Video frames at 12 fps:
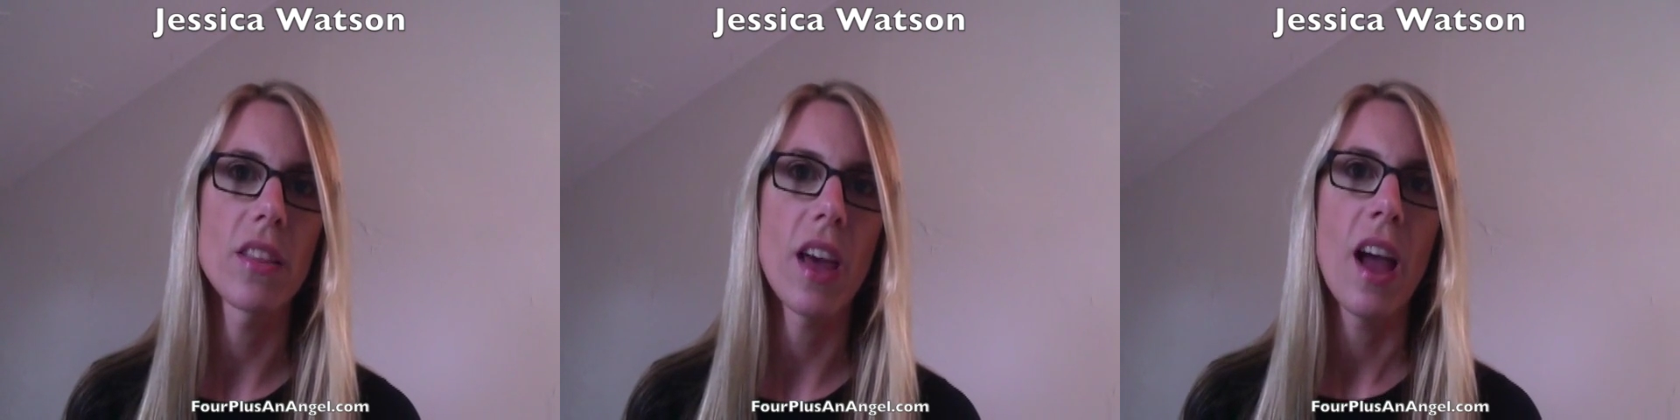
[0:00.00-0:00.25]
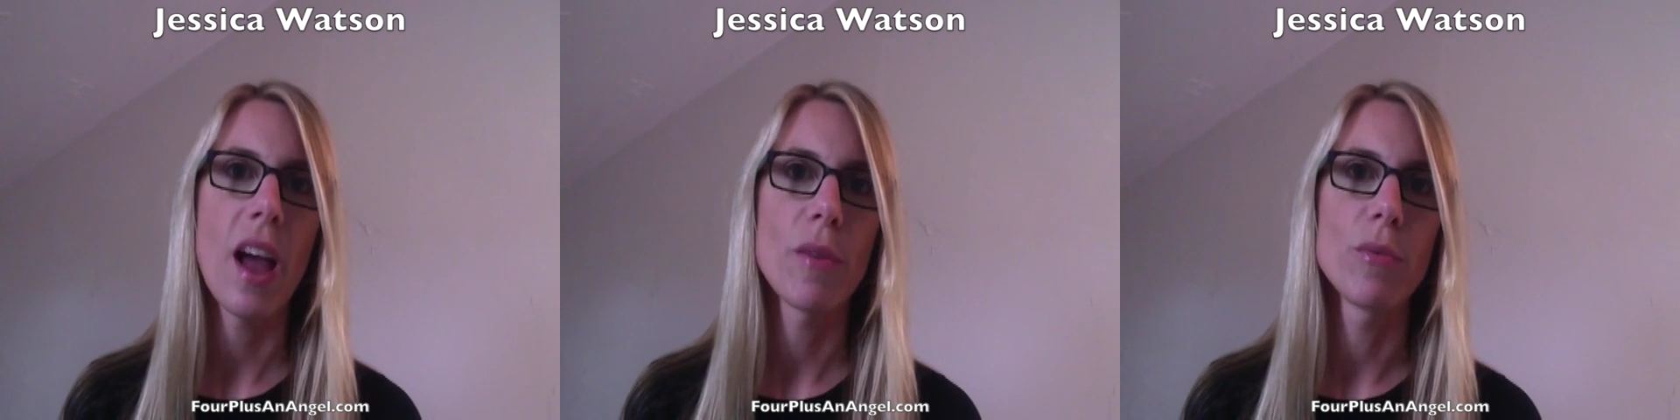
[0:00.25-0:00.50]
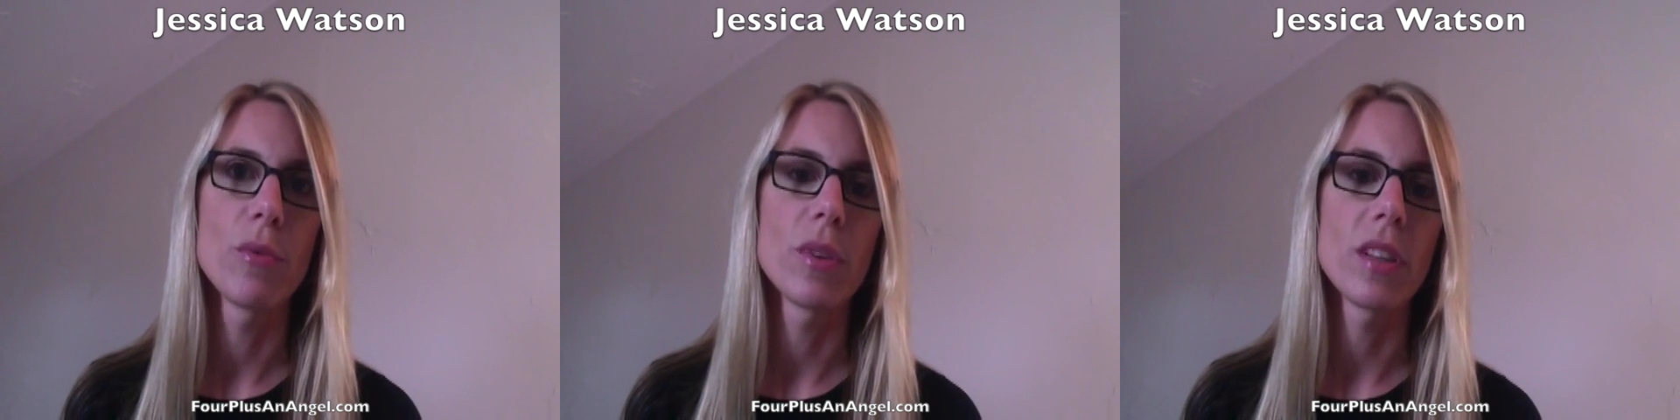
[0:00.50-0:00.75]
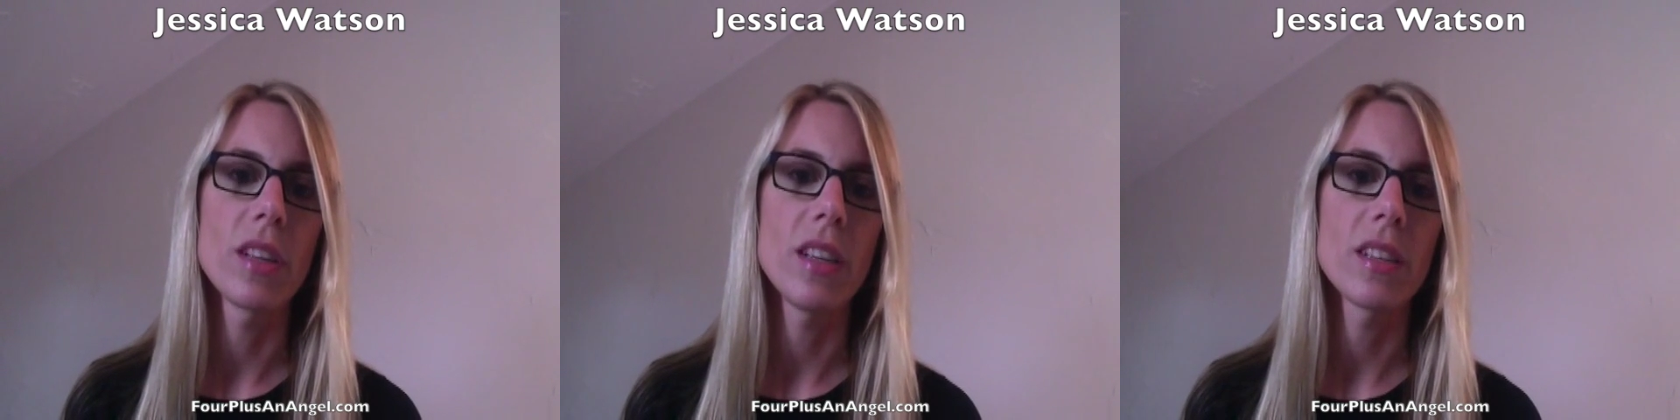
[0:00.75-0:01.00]
that I
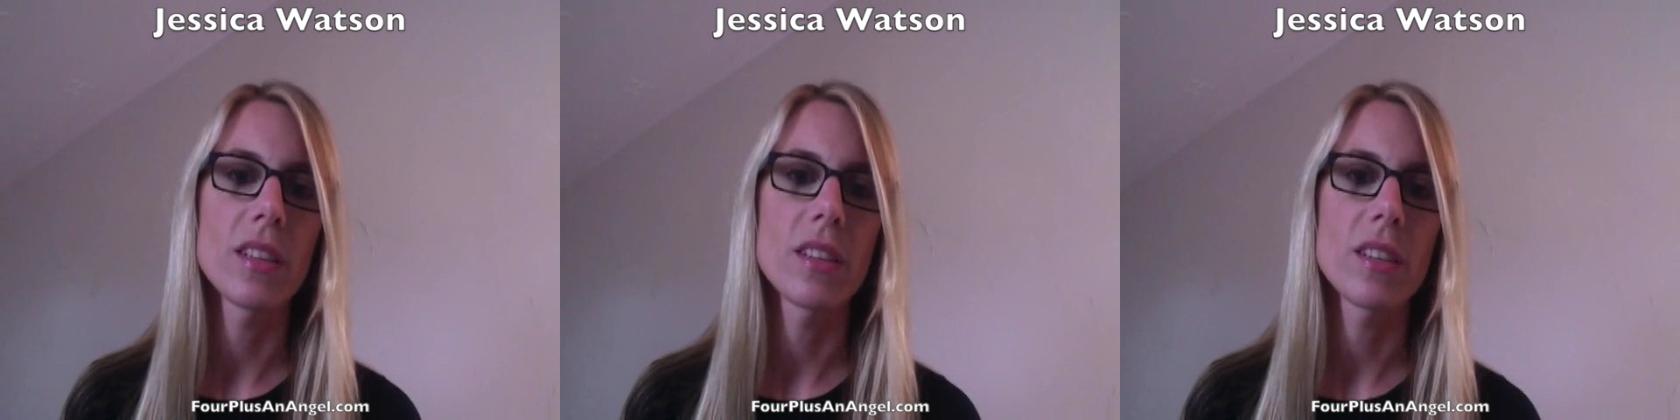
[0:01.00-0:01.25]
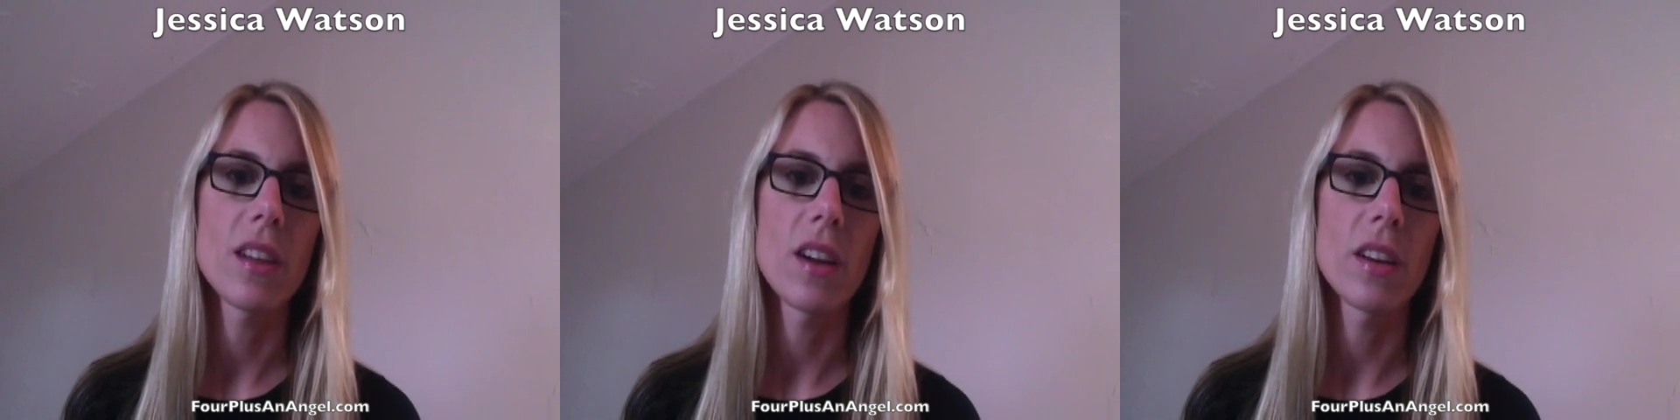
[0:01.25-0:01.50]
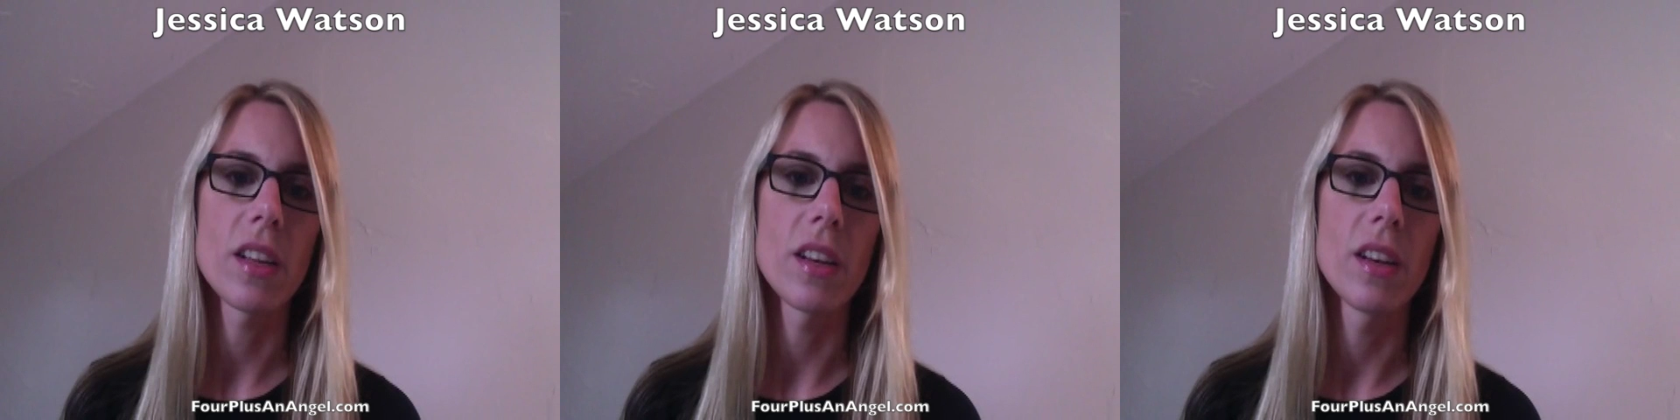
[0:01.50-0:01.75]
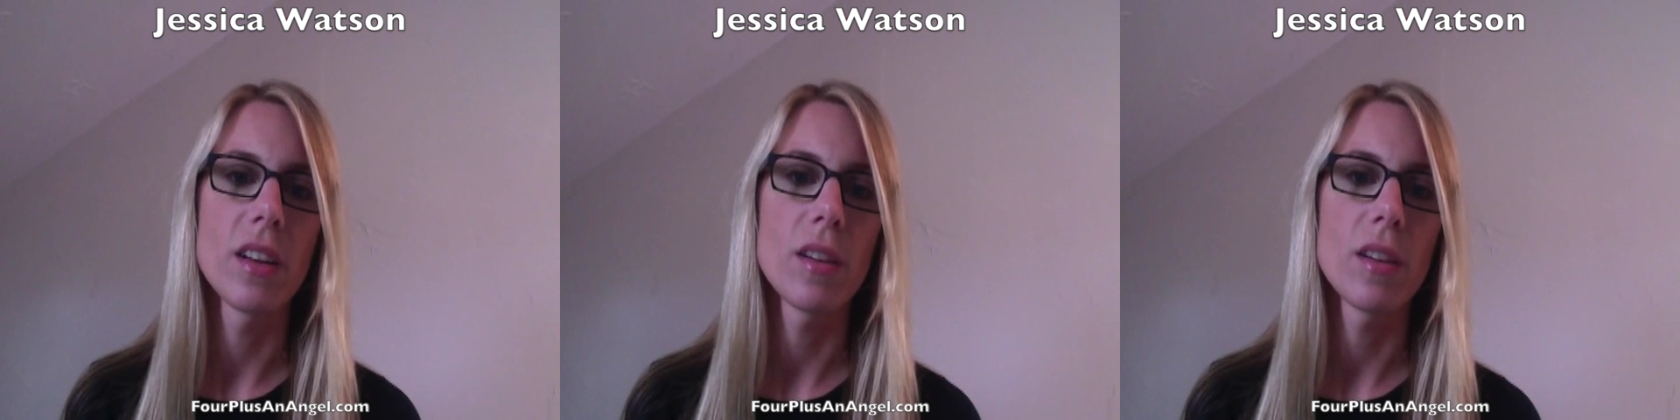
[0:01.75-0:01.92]
really started